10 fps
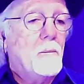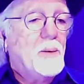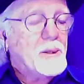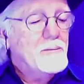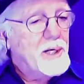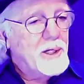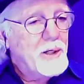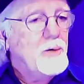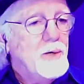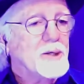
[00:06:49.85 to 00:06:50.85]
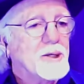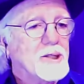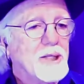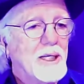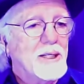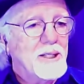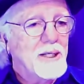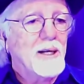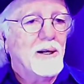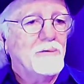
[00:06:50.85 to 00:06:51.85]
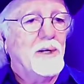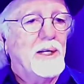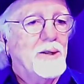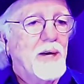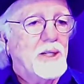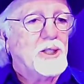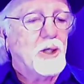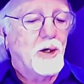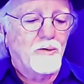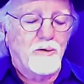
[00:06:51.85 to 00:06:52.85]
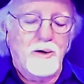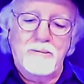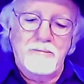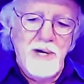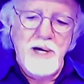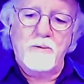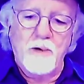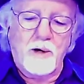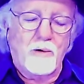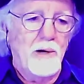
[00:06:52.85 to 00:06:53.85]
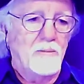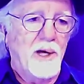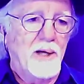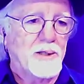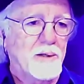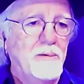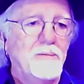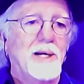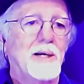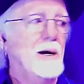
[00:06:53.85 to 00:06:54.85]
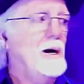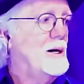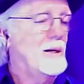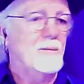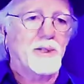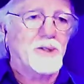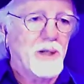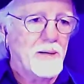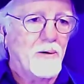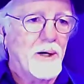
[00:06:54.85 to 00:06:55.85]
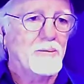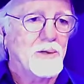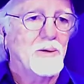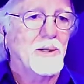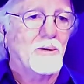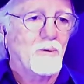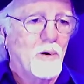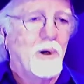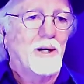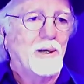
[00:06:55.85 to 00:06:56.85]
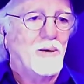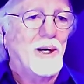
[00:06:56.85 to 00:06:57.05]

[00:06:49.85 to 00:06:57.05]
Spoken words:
But the minute you hit the stage, it elevated that show from, man, what a great band, to, oh, my God, I'm going to stop what I'm doing and really pay